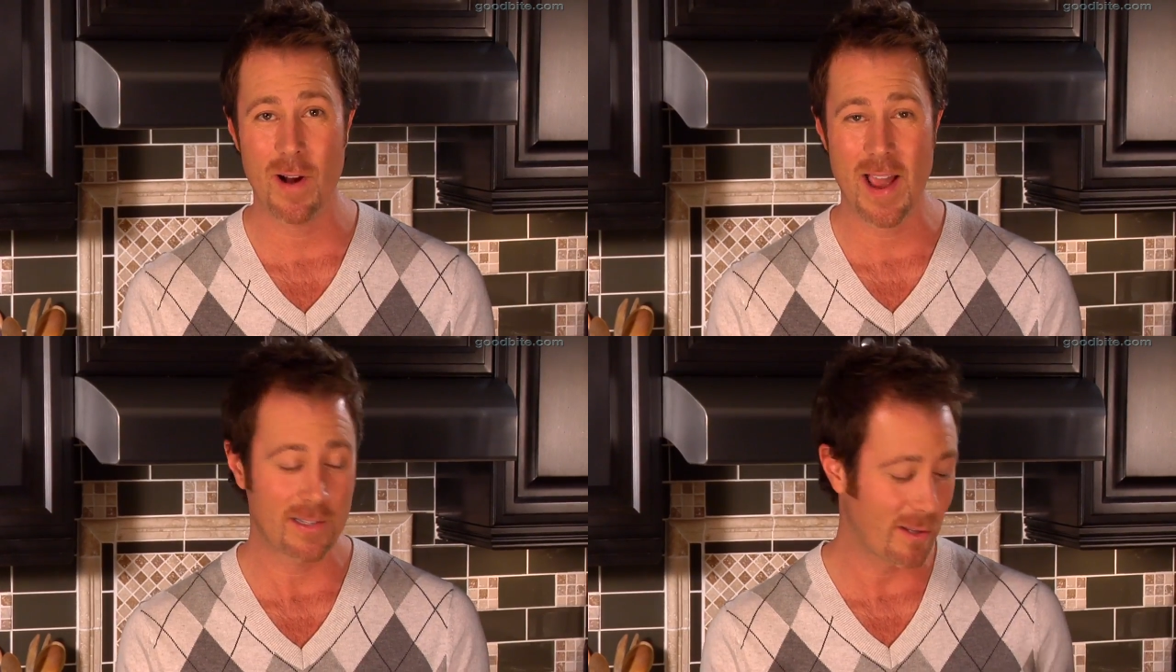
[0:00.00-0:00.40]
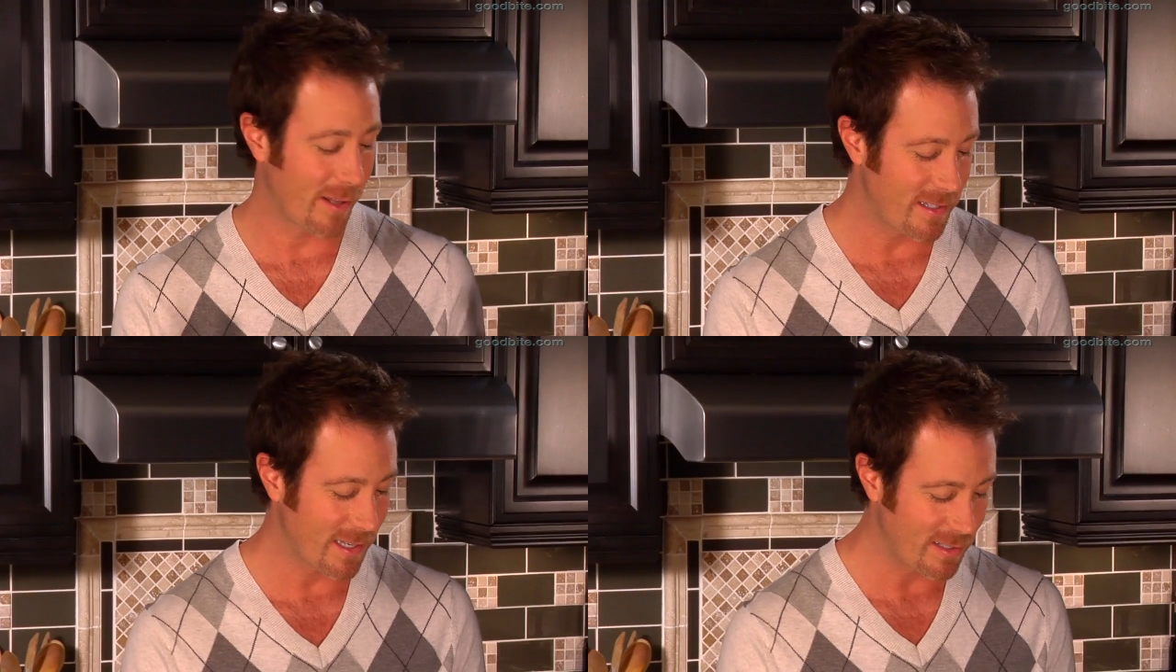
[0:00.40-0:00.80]
great, so
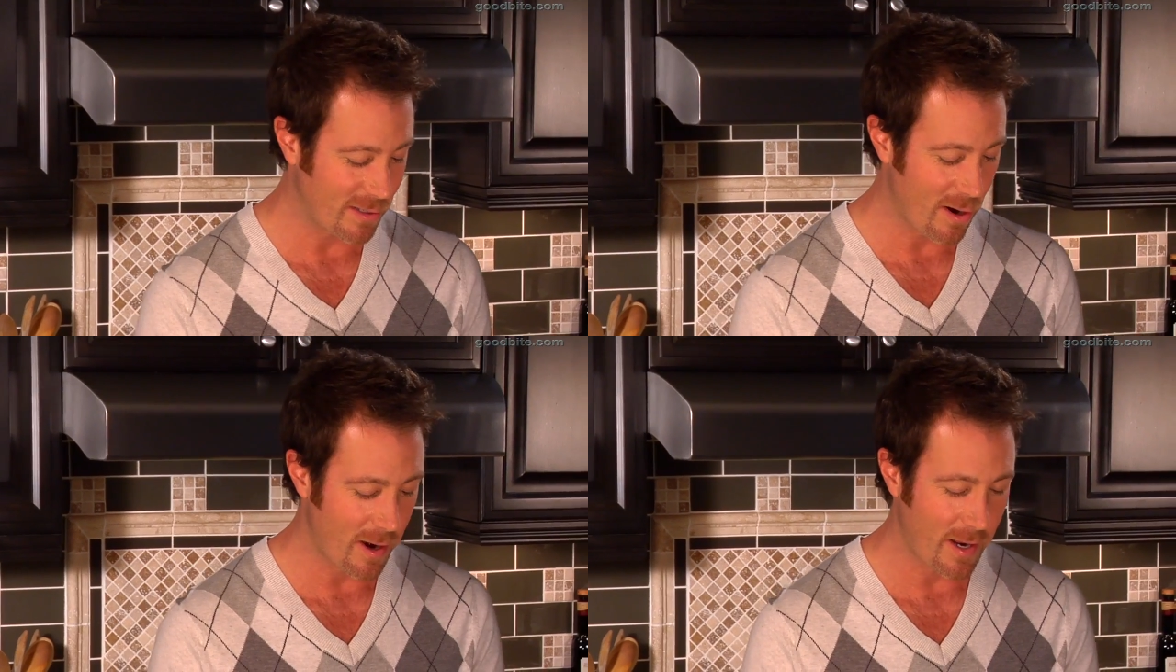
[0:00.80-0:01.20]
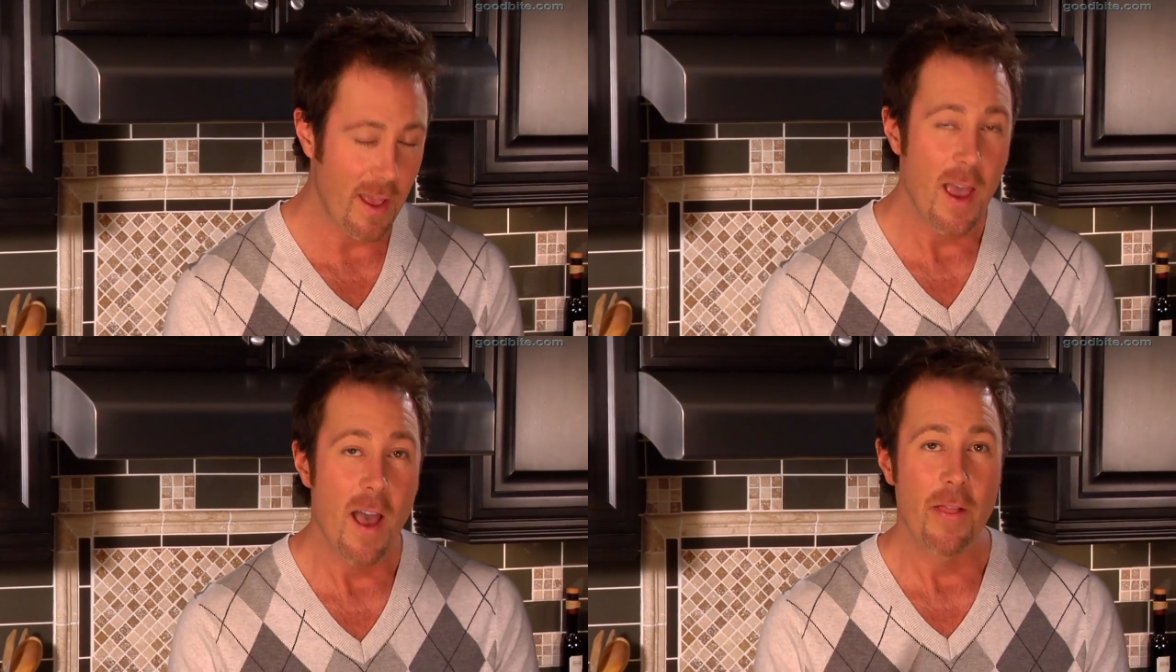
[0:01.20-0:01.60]
let's get started.
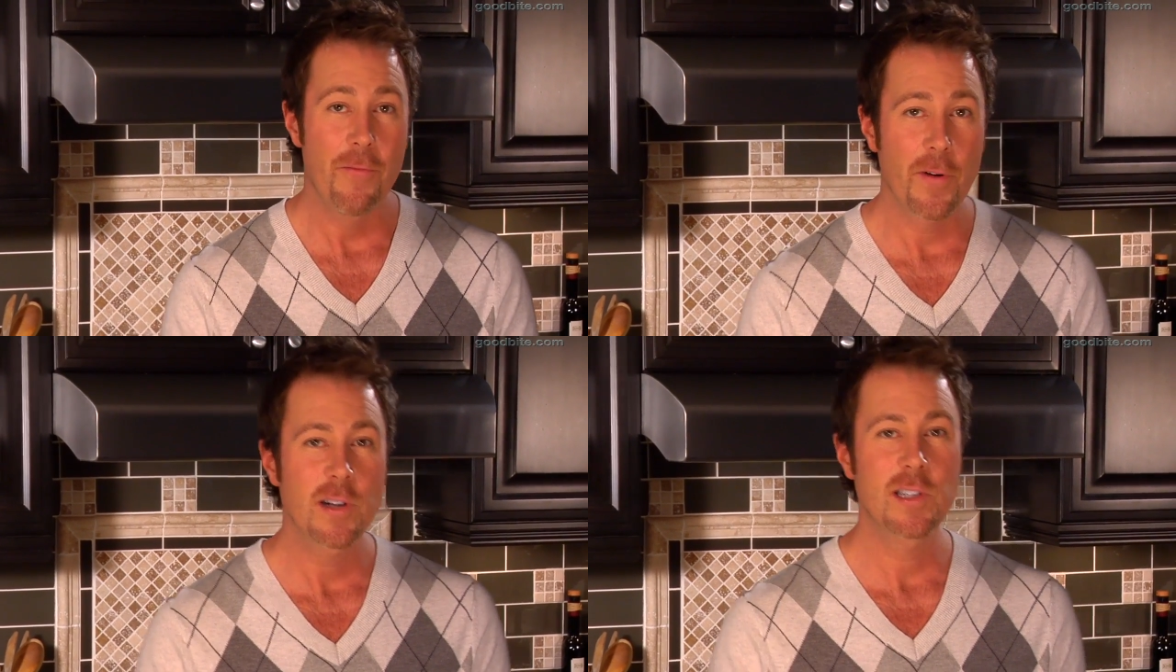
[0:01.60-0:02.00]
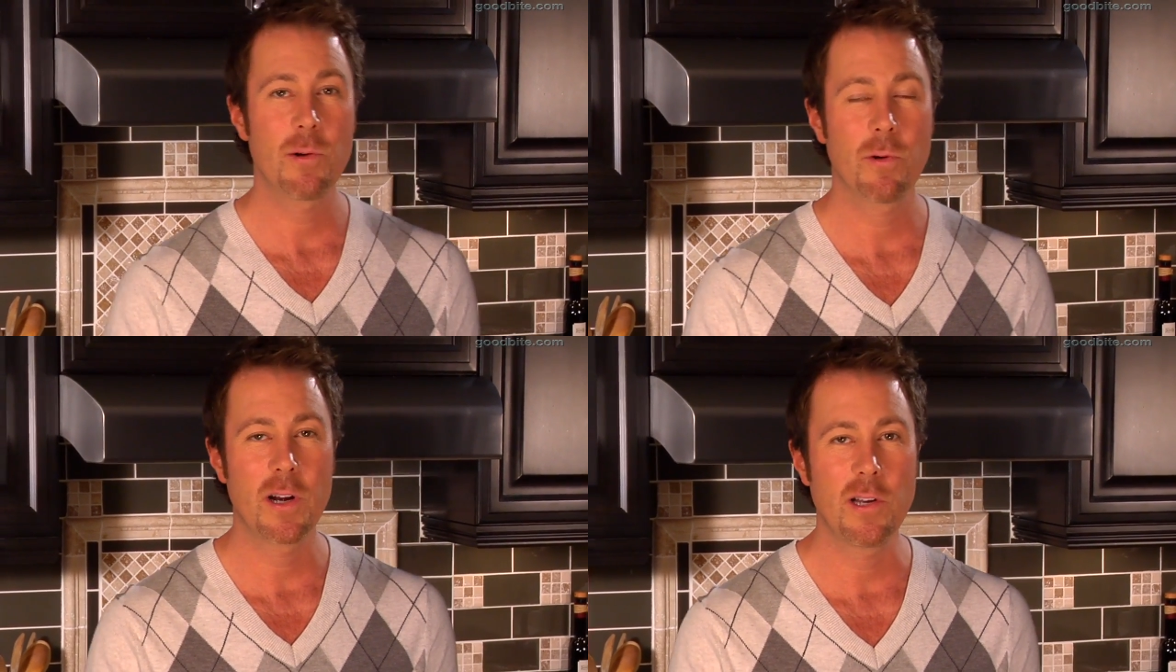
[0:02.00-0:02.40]
The first
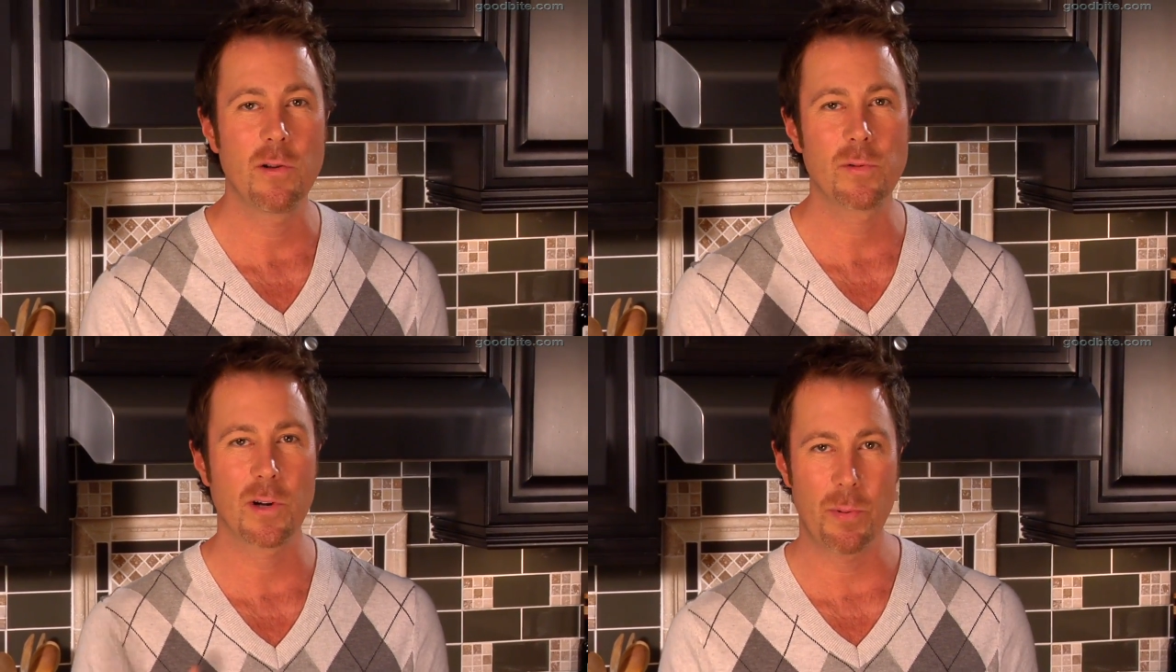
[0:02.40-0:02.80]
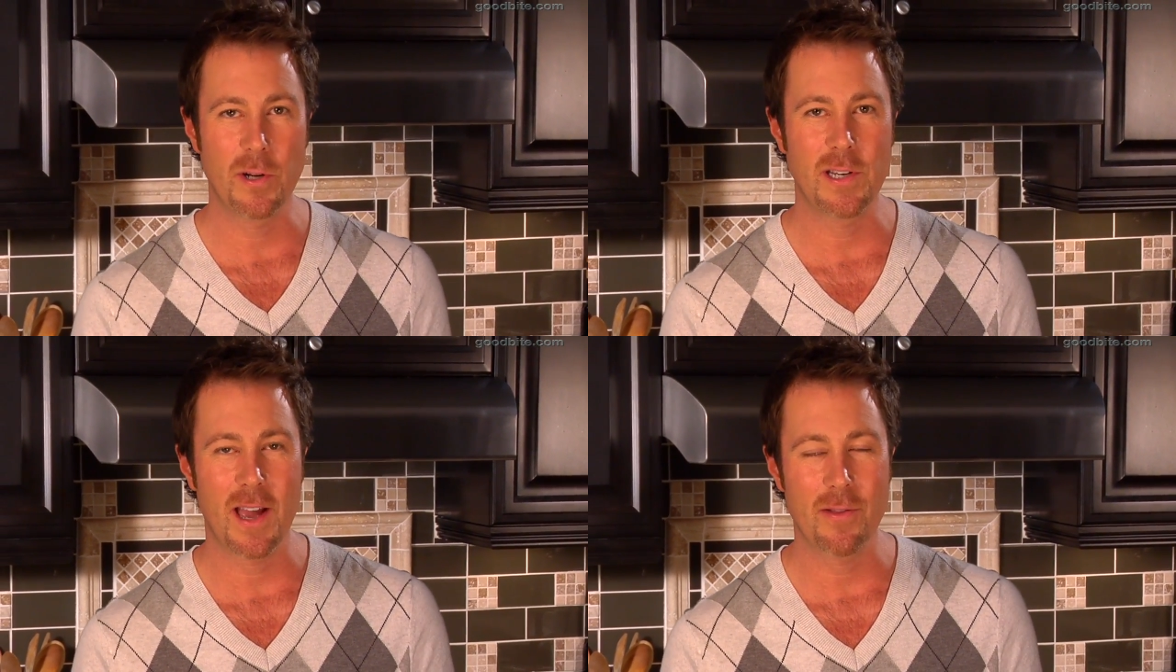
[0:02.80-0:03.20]
thing we're going to do is we're going to
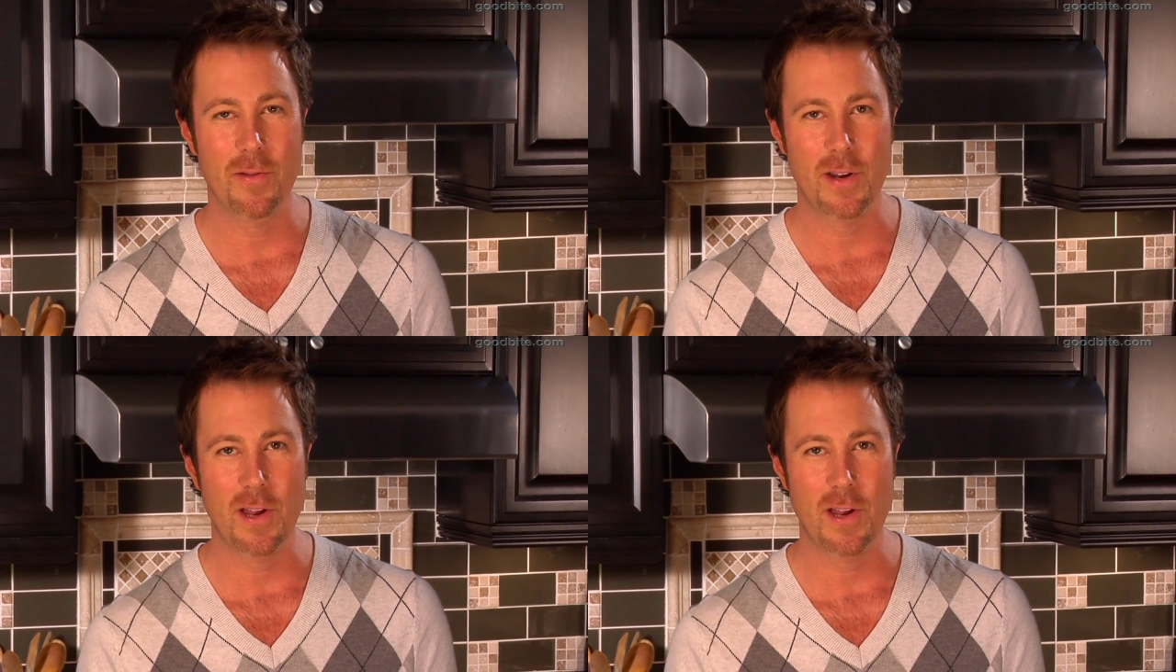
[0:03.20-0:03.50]
put together the